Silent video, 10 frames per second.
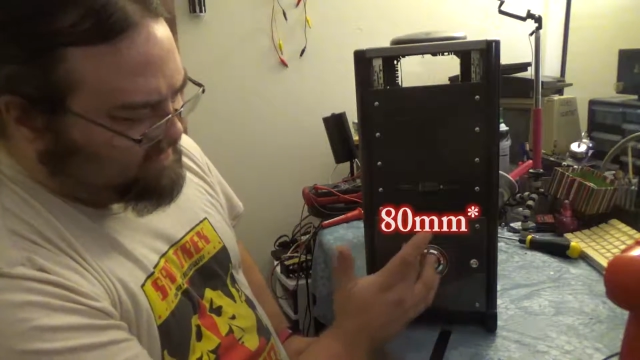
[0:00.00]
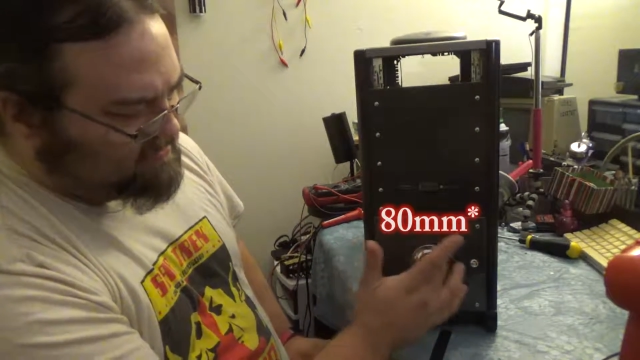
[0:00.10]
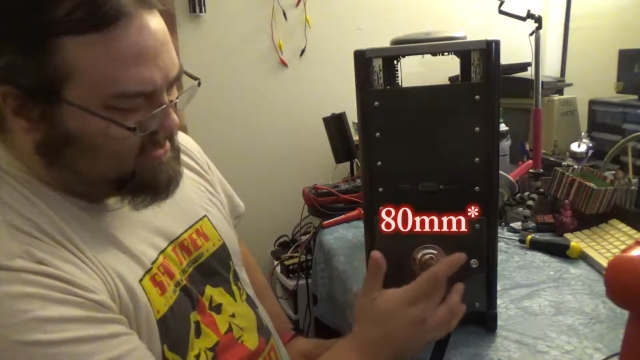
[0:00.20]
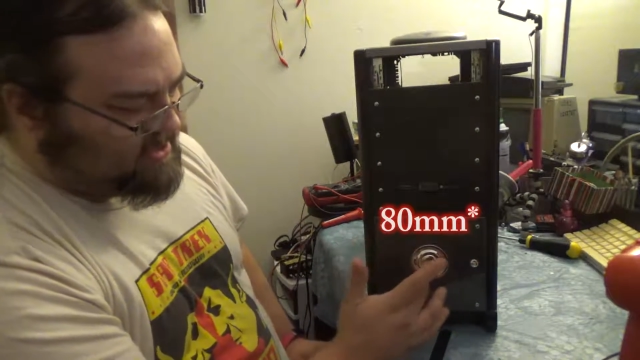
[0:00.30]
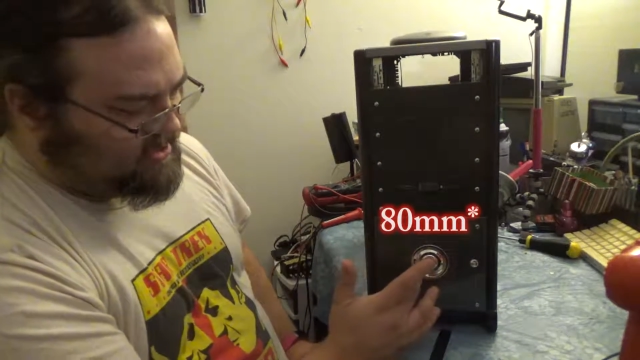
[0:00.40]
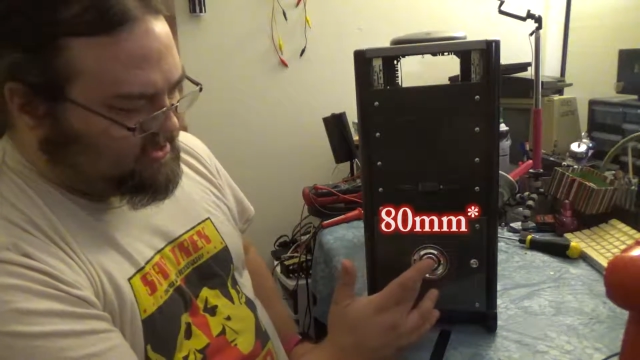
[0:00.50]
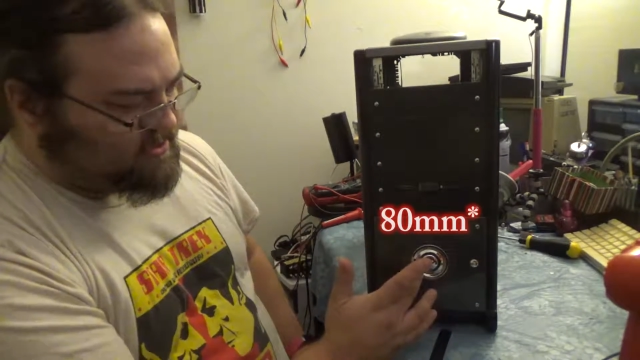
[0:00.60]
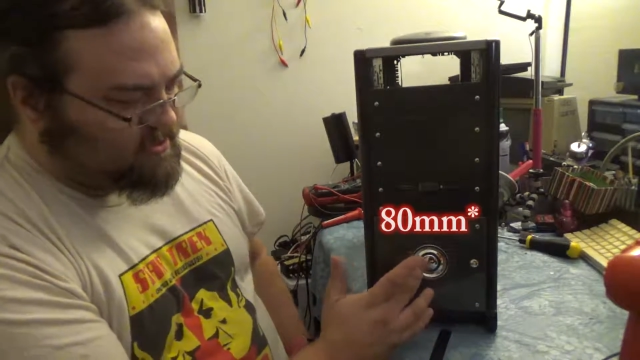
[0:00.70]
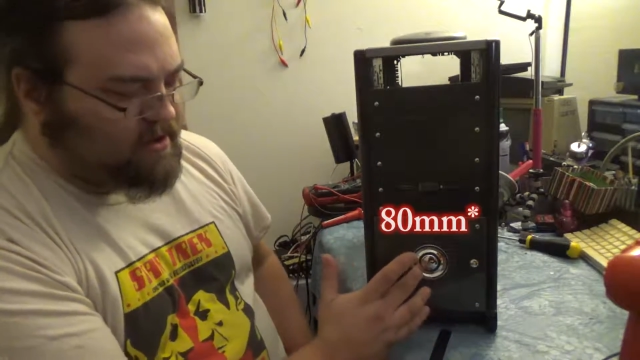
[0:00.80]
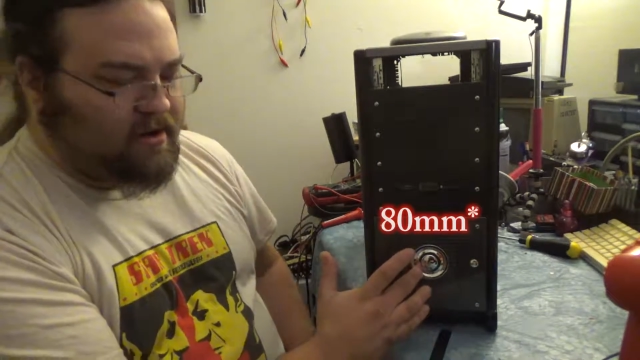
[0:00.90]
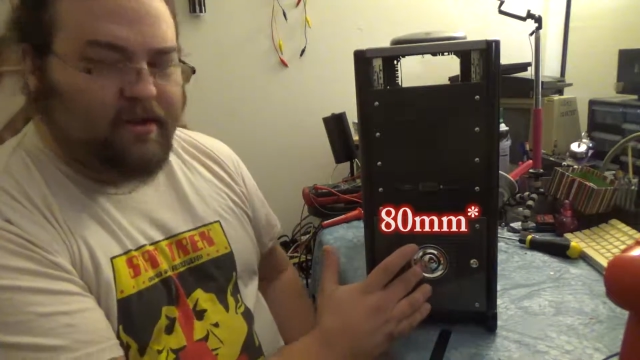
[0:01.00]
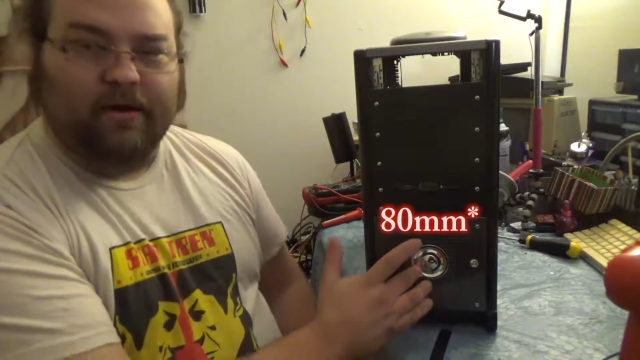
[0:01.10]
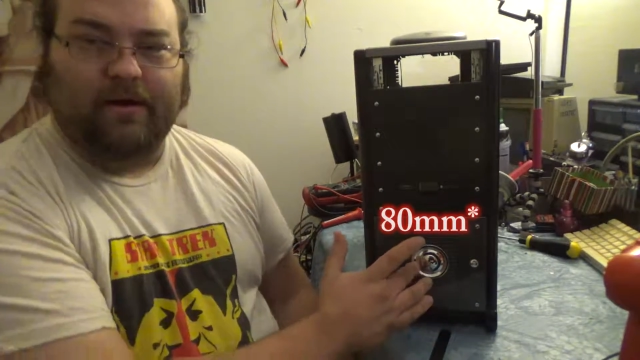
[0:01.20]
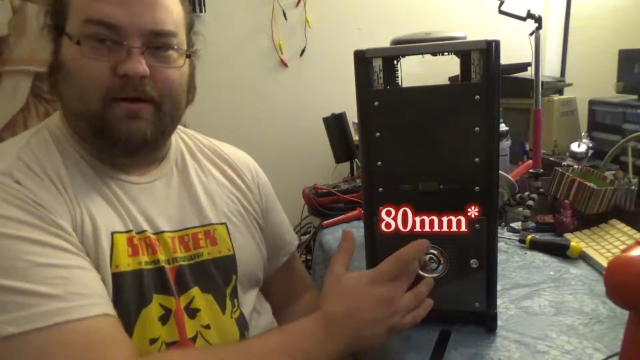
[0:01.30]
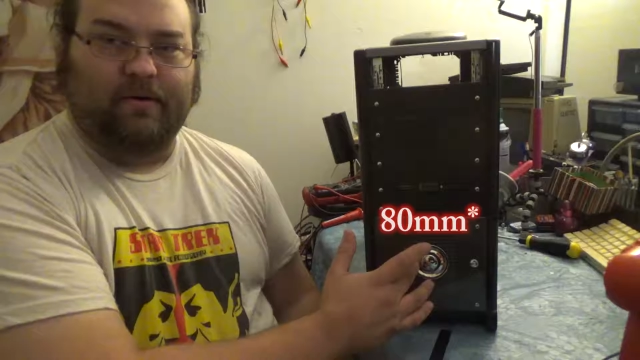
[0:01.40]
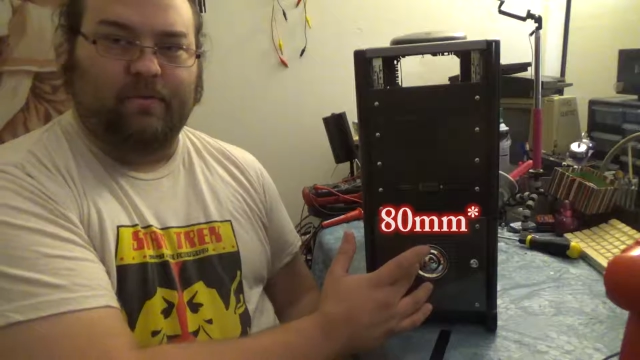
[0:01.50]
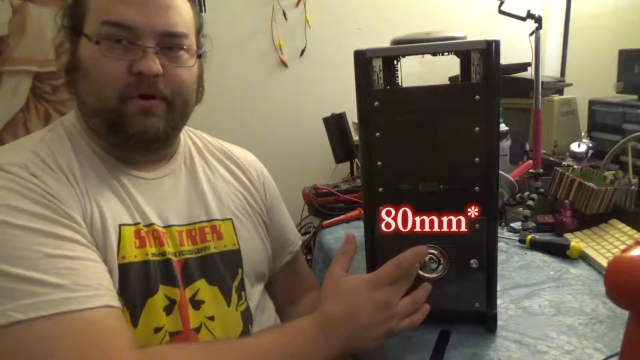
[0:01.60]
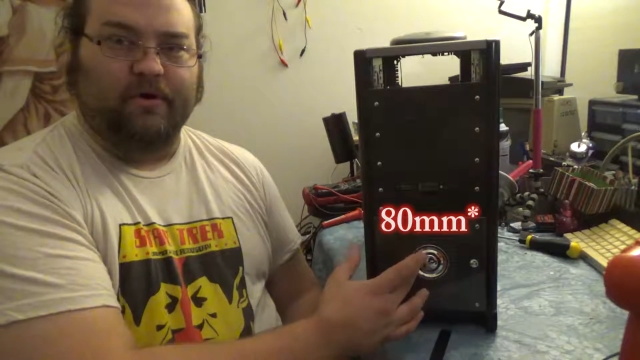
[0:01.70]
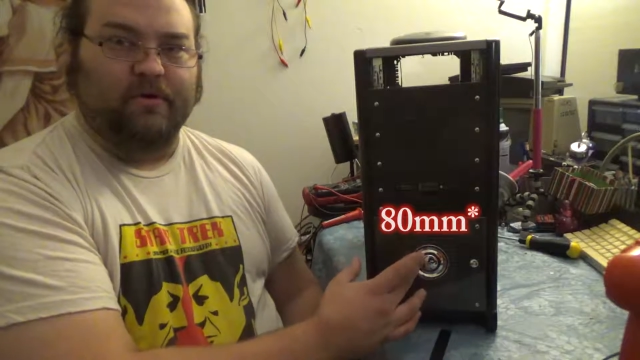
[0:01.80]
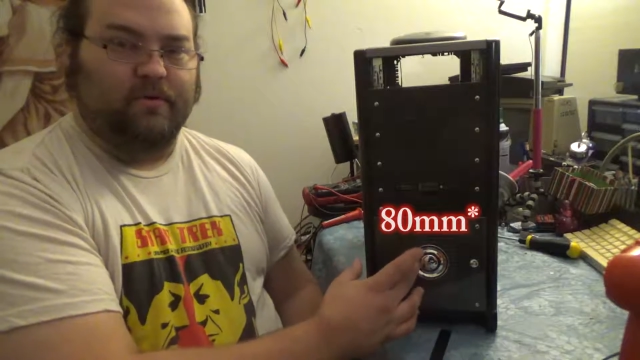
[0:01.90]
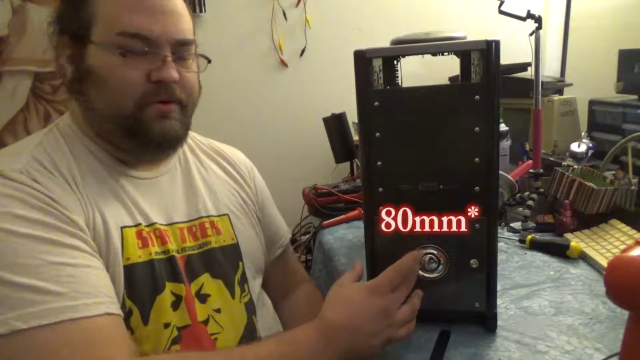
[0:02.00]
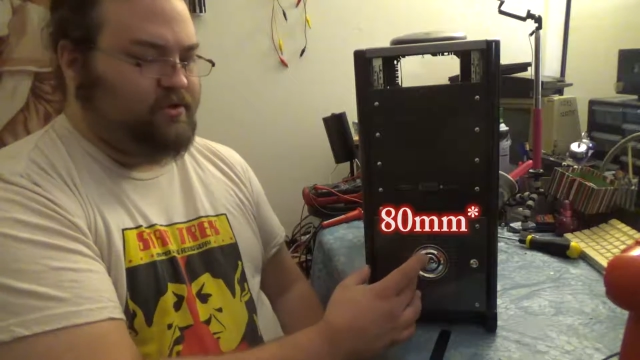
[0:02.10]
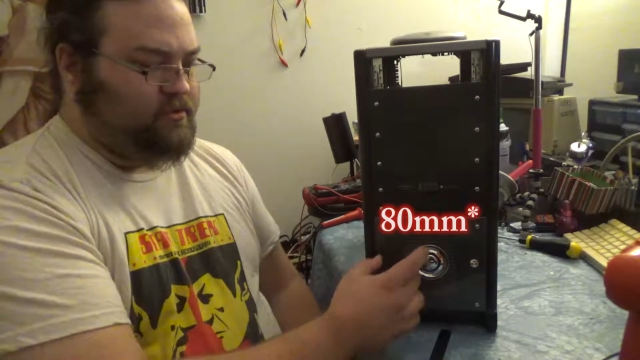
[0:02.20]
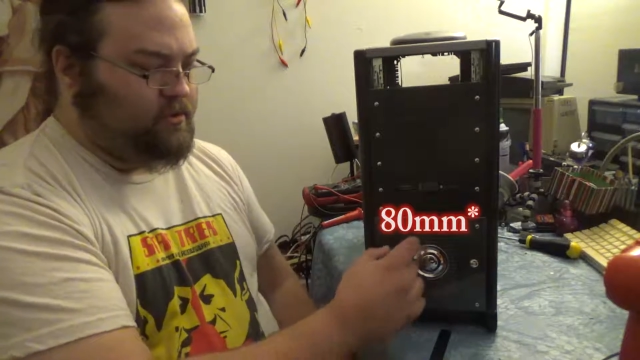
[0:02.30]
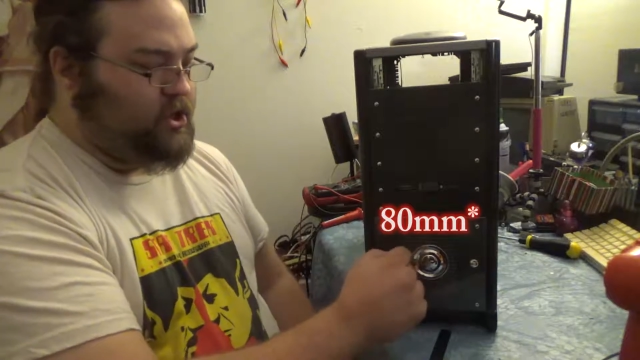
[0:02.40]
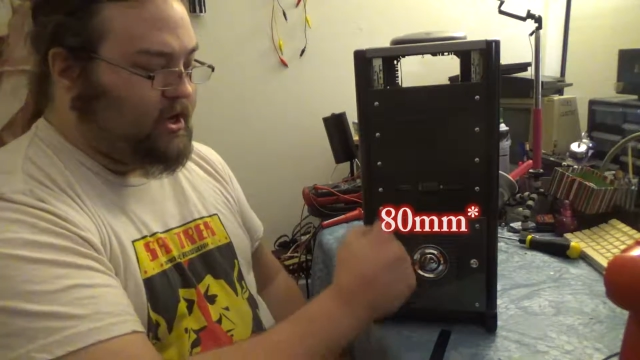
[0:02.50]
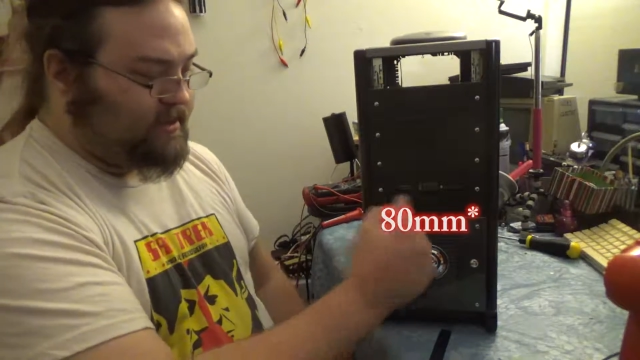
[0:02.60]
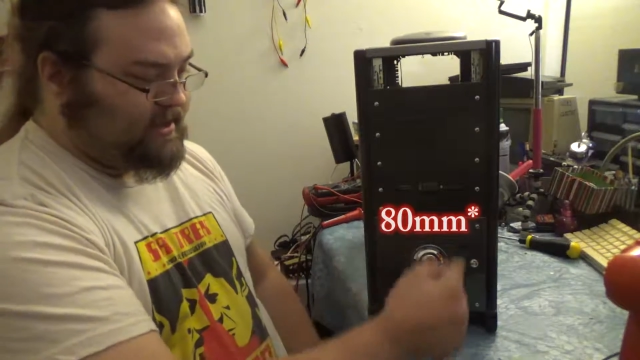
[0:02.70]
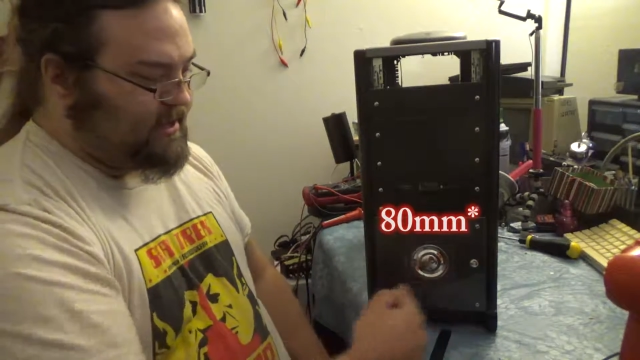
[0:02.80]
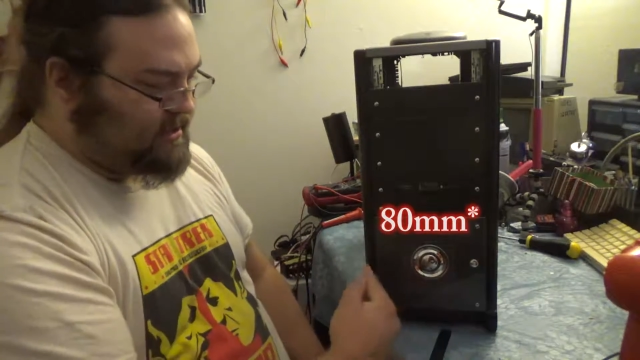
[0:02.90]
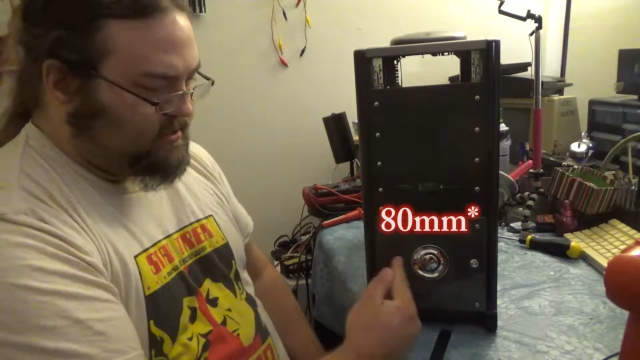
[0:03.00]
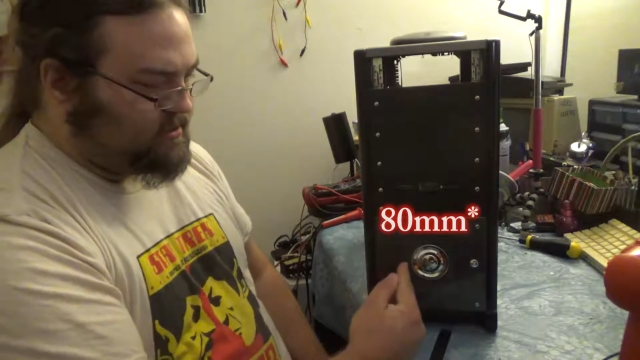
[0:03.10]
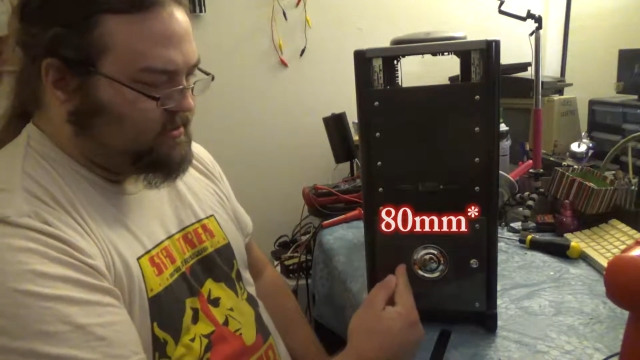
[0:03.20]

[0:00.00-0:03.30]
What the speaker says: fan behind here. We are going to gut that